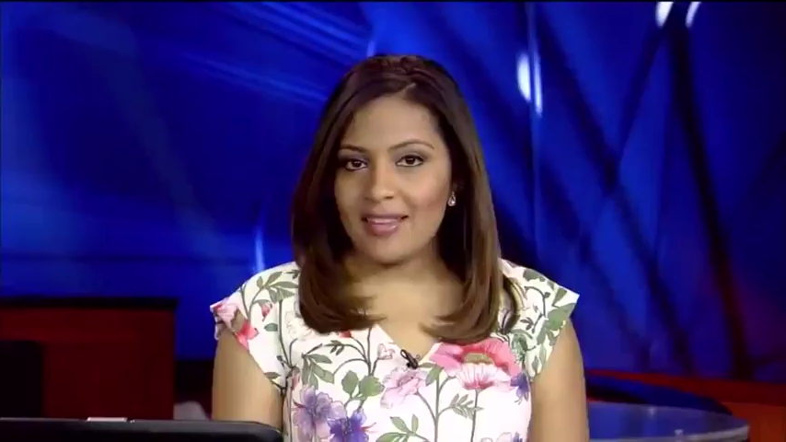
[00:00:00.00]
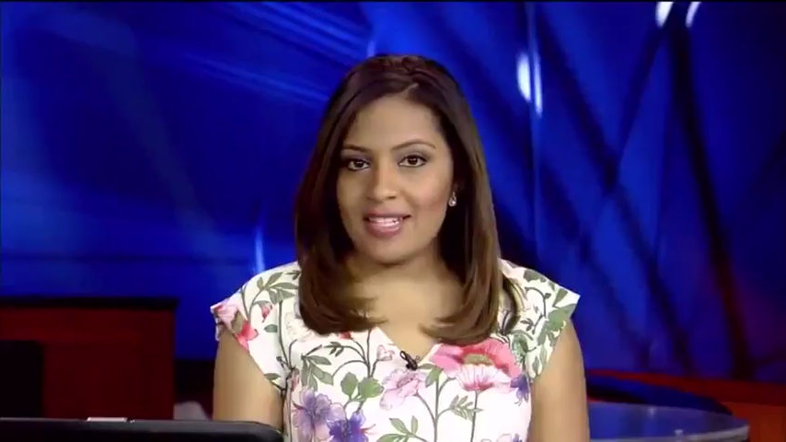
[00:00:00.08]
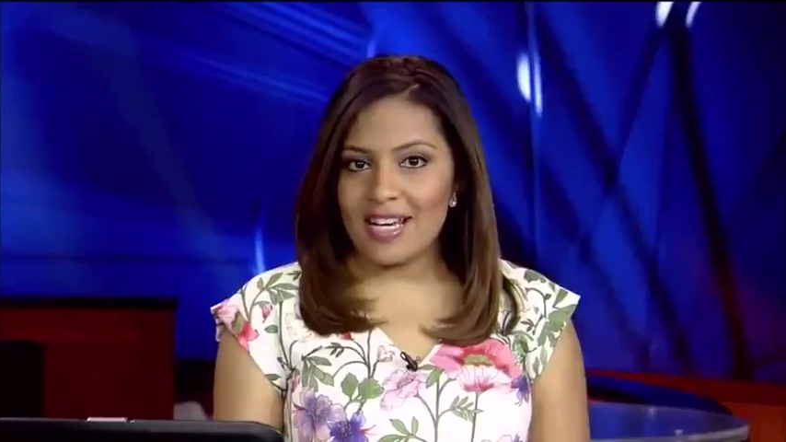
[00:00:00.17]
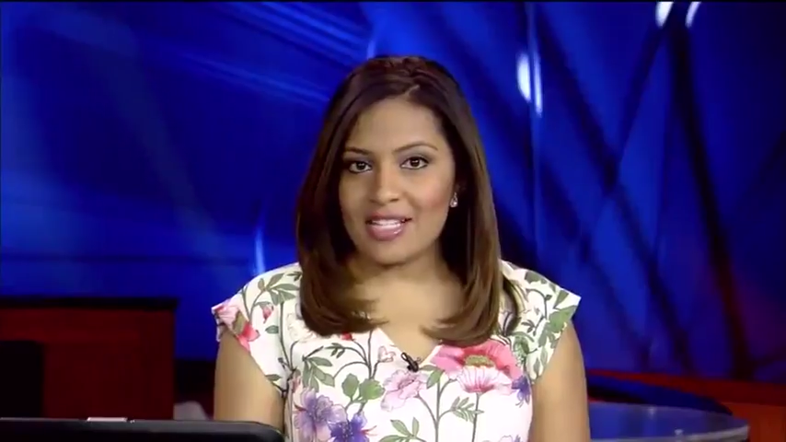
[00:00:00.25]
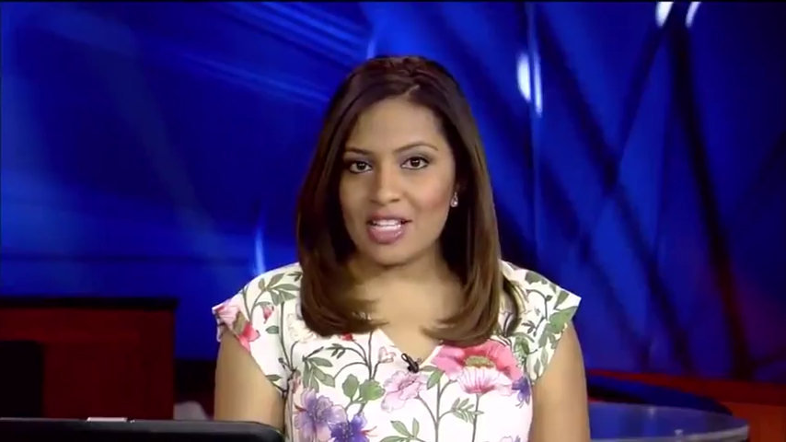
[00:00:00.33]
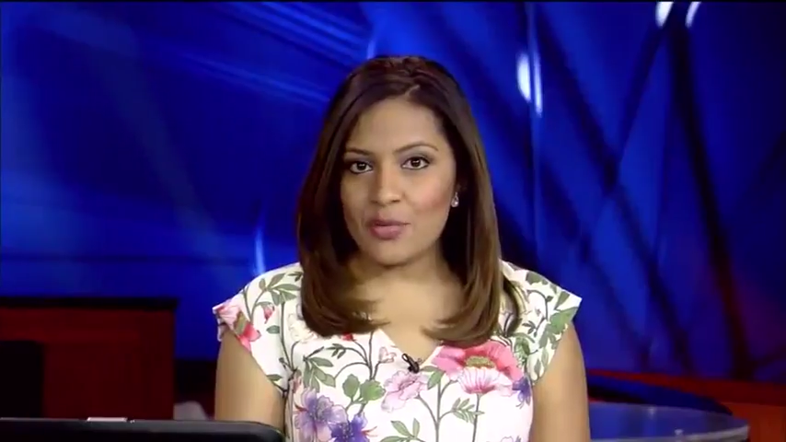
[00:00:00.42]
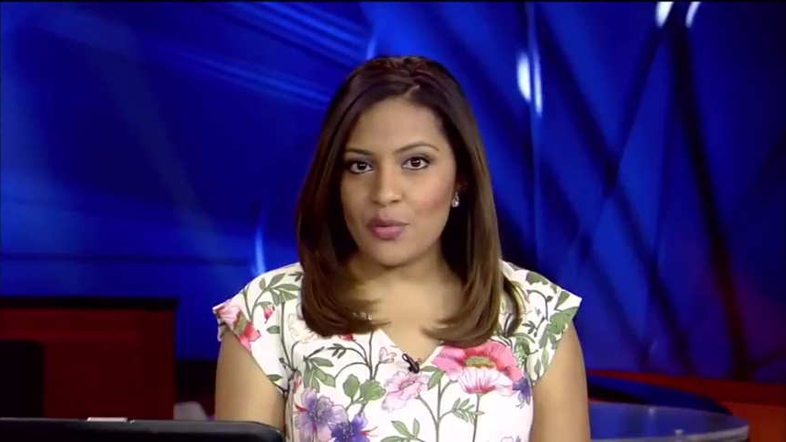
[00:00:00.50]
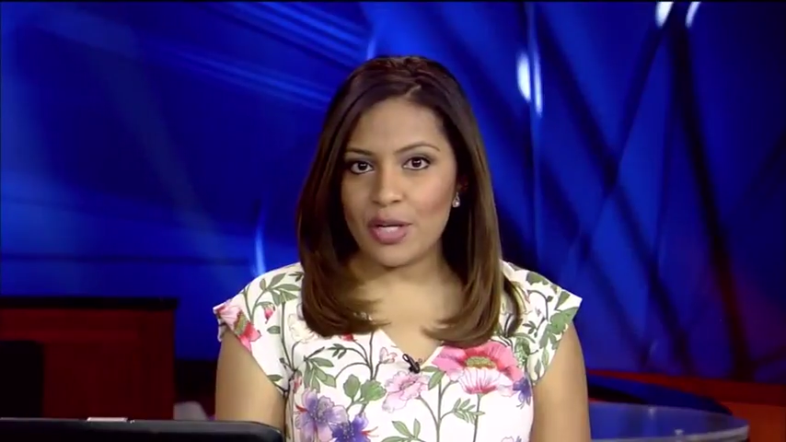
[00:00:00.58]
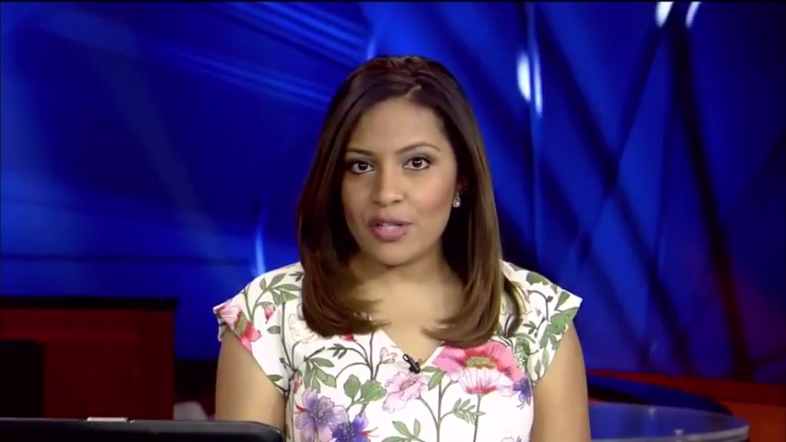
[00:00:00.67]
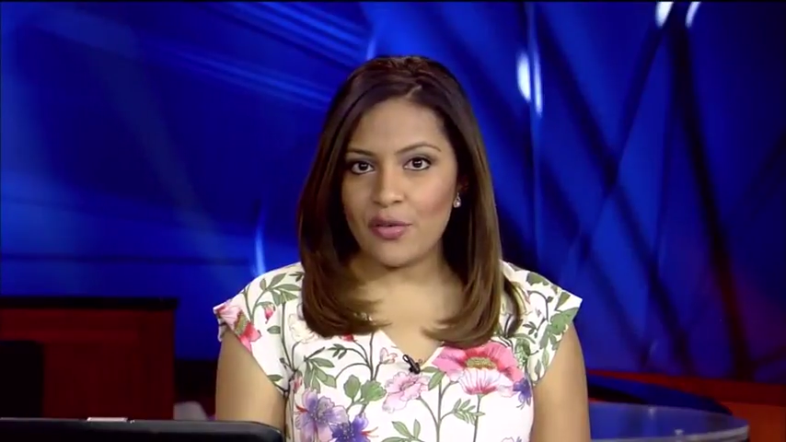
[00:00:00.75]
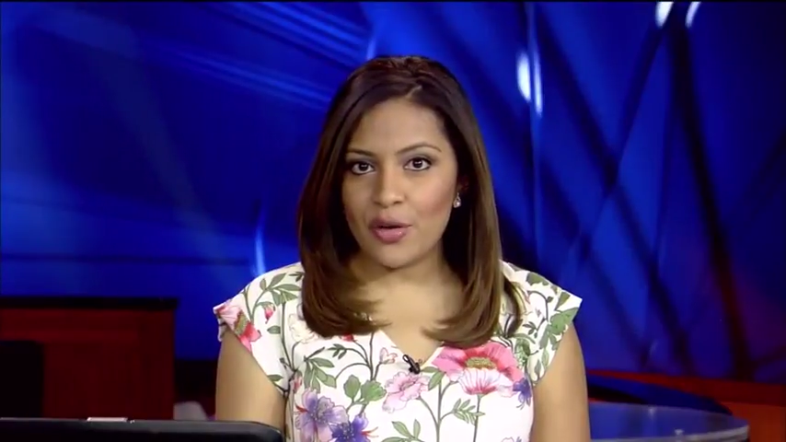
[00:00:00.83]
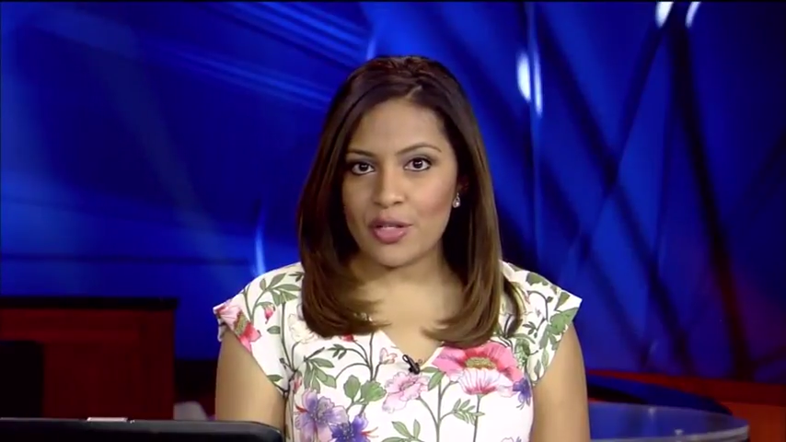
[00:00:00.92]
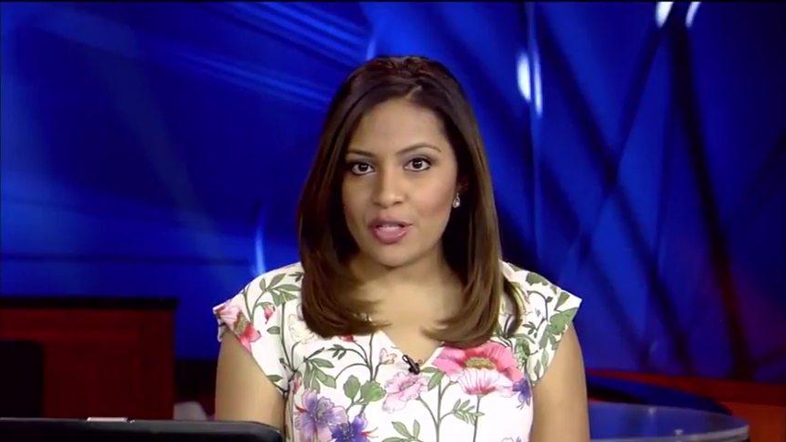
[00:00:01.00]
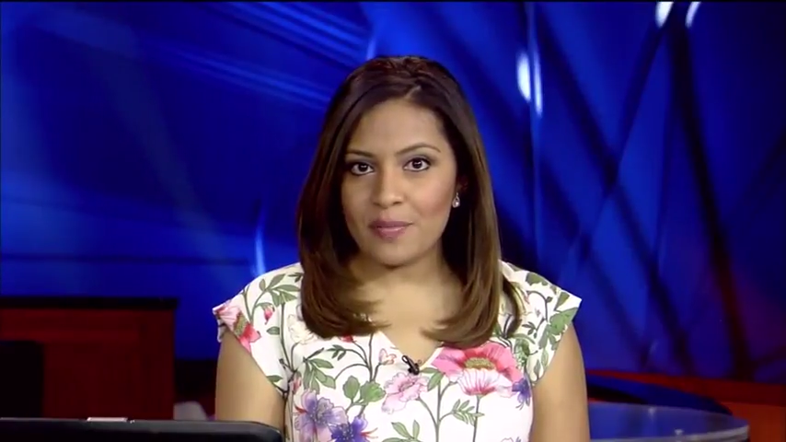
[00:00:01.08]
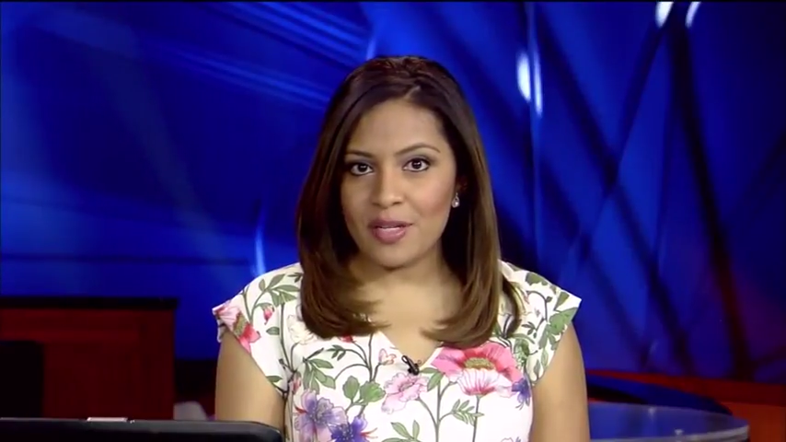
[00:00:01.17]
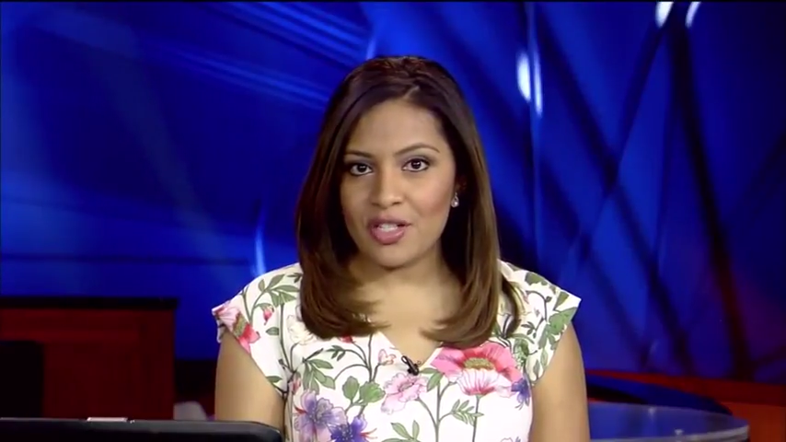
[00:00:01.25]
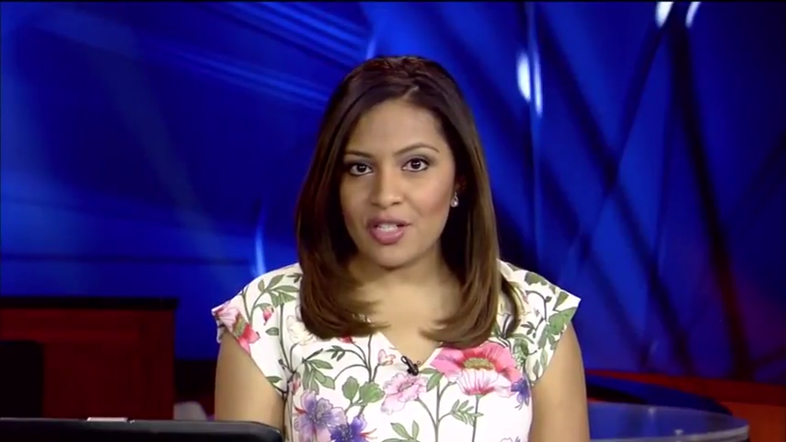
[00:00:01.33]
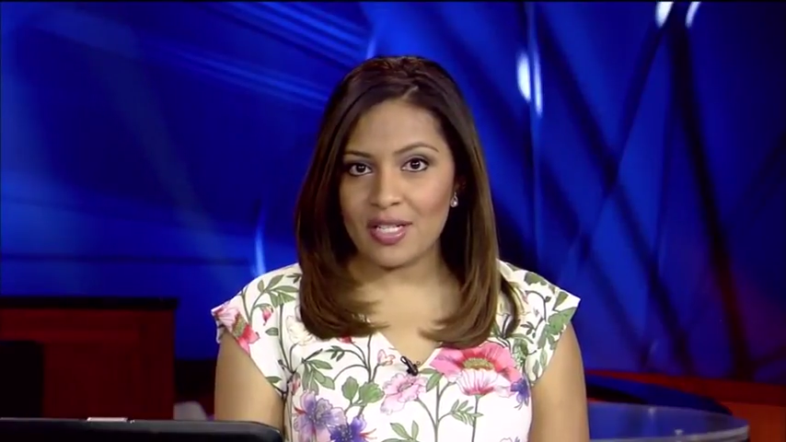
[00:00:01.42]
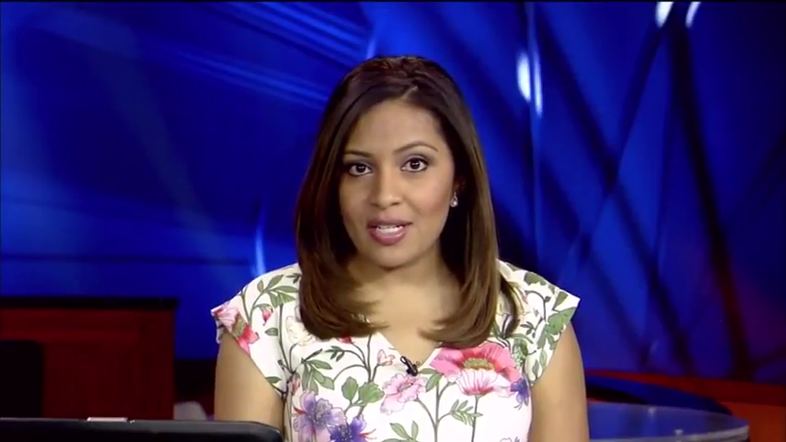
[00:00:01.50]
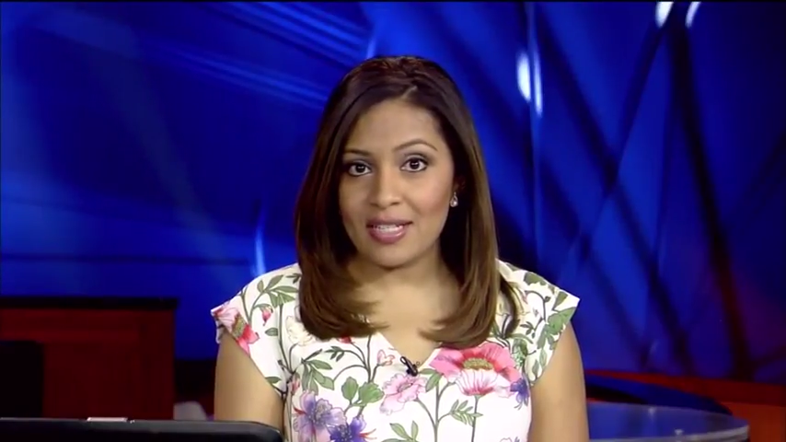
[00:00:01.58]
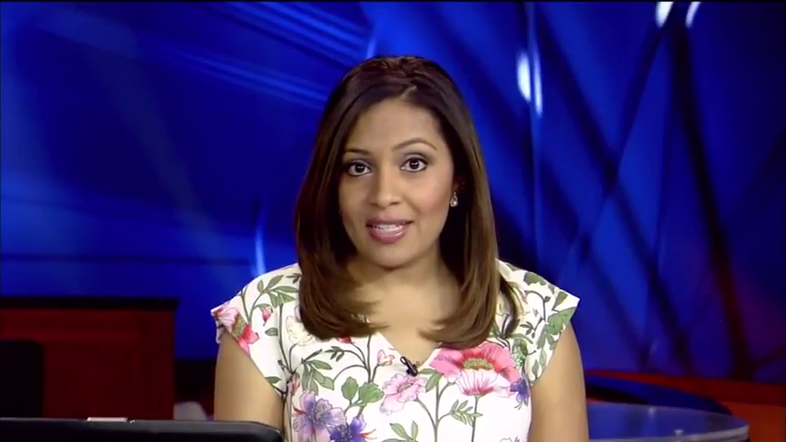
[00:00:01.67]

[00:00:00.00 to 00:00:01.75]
The Texas Workforce Commission